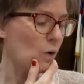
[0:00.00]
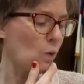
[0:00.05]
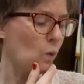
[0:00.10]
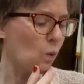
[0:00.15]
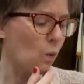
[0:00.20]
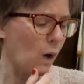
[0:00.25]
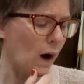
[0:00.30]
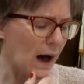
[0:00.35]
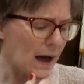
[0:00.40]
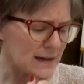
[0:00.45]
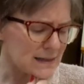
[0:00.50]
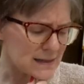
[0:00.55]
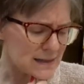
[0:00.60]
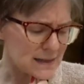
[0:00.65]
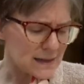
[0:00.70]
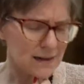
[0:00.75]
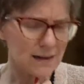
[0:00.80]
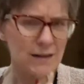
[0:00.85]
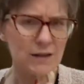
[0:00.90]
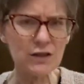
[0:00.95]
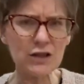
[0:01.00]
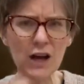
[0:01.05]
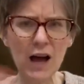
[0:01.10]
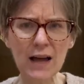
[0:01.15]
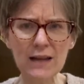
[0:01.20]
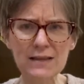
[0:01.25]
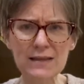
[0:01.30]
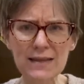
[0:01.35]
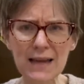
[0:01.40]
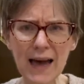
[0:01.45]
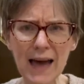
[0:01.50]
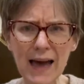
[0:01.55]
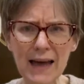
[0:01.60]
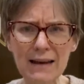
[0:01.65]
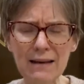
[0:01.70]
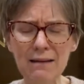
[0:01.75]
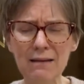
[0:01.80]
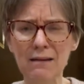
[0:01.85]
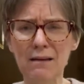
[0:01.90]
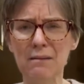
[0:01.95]
What? John said,
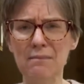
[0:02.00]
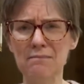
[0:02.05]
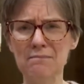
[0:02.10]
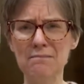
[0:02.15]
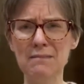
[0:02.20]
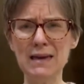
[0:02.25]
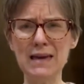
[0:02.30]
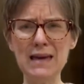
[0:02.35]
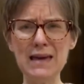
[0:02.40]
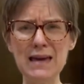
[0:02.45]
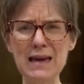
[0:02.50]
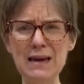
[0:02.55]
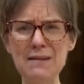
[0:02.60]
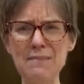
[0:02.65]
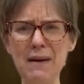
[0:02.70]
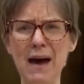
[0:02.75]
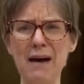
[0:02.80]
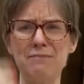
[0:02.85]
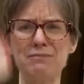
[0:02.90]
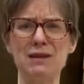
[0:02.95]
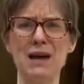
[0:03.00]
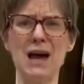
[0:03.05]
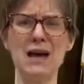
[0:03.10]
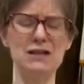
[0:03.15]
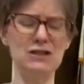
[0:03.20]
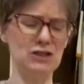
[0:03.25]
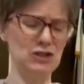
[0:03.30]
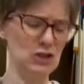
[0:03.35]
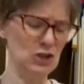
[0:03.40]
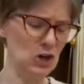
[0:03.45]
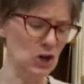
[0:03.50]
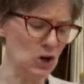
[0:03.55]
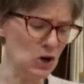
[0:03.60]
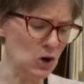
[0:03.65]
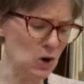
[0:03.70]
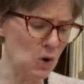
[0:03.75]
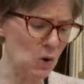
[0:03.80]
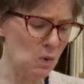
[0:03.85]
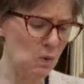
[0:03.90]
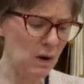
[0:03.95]
me baptize
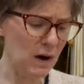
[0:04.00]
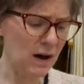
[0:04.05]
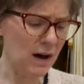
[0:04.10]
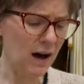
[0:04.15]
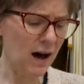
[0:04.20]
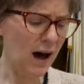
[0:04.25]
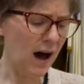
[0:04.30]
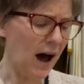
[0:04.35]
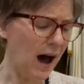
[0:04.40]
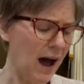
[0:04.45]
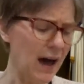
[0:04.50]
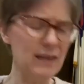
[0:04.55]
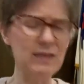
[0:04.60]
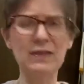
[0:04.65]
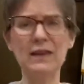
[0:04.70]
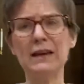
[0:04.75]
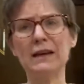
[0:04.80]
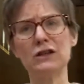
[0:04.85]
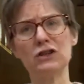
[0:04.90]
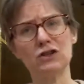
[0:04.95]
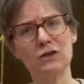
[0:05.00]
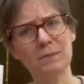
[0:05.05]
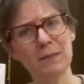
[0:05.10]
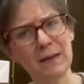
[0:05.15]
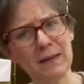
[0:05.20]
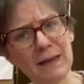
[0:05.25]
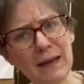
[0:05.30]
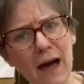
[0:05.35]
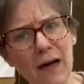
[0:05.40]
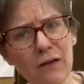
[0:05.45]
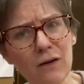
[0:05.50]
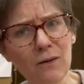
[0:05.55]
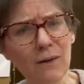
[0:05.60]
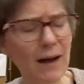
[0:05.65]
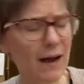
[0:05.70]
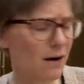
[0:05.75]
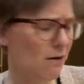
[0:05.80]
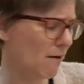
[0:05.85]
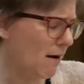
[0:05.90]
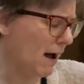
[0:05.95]
you? I think it should be the other
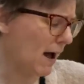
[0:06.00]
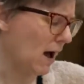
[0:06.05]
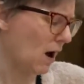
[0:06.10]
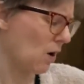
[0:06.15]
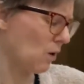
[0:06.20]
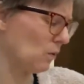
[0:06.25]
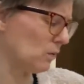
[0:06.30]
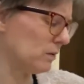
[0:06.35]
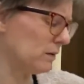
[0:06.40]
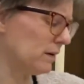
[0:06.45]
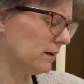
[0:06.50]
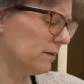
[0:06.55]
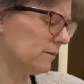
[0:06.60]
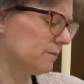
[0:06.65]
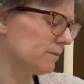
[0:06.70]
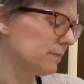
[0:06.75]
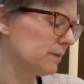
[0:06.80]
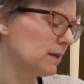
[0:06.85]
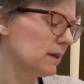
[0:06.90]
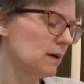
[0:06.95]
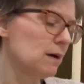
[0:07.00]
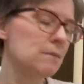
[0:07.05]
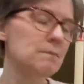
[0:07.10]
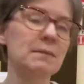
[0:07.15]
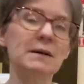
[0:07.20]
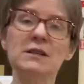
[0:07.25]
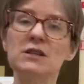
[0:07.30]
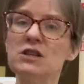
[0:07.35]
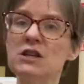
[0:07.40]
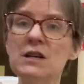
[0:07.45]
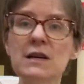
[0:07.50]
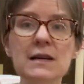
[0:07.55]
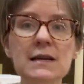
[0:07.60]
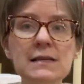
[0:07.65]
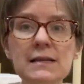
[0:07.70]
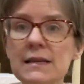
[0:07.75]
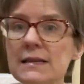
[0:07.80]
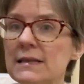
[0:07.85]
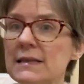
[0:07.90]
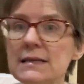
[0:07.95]
way around. But
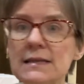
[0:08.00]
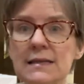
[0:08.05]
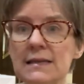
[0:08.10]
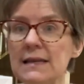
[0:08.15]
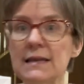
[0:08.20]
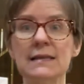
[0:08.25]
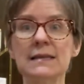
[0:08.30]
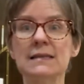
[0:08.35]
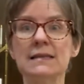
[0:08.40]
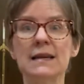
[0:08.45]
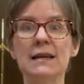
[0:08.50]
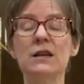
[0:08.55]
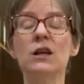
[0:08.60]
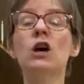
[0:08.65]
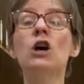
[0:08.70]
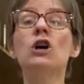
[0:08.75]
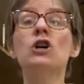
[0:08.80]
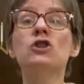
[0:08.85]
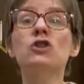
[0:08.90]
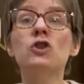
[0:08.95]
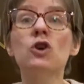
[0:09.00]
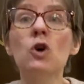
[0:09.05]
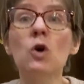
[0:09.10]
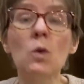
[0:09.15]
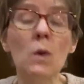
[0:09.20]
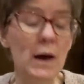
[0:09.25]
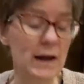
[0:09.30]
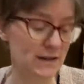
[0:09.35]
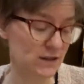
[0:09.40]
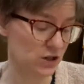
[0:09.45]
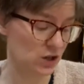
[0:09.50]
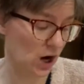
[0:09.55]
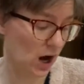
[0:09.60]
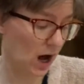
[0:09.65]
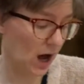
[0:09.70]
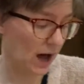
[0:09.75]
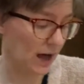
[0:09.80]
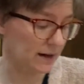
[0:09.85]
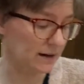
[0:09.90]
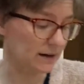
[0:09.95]
Jesus insisted, Do it,
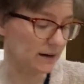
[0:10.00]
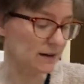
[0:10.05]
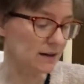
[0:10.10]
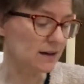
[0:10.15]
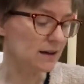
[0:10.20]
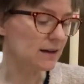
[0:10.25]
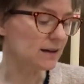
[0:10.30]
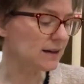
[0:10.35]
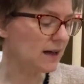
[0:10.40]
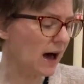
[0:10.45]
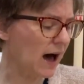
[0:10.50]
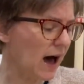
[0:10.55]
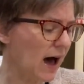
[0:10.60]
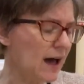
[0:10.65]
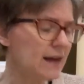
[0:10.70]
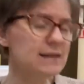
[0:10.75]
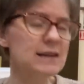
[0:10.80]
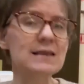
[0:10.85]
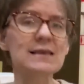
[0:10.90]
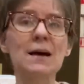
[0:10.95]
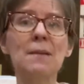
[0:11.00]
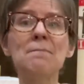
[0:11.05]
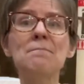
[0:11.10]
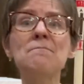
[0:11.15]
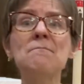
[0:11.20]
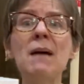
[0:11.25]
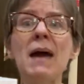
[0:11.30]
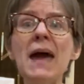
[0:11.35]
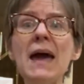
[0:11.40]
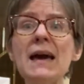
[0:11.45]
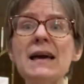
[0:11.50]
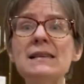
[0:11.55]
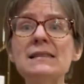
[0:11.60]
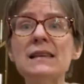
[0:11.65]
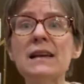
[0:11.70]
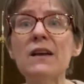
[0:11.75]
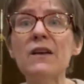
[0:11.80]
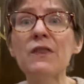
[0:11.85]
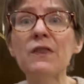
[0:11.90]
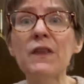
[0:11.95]
John. God does
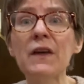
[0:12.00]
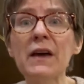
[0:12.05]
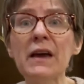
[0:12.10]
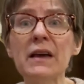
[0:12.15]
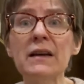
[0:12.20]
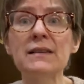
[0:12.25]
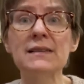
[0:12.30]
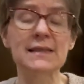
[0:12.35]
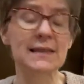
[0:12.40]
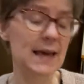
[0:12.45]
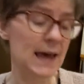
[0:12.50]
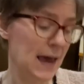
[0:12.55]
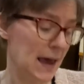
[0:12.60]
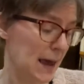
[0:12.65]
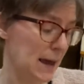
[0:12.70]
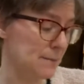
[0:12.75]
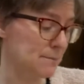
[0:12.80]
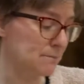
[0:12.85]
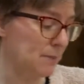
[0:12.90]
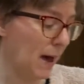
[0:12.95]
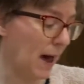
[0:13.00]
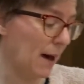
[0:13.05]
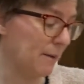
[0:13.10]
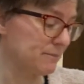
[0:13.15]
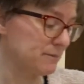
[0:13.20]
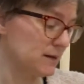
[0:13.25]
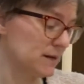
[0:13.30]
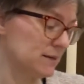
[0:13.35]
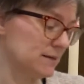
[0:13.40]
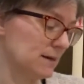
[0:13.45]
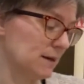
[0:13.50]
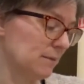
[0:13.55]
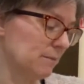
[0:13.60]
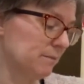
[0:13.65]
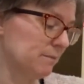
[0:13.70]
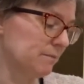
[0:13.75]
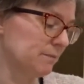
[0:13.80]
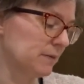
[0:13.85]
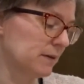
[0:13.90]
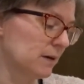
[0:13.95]
amazing things in
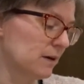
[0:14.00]
baptism.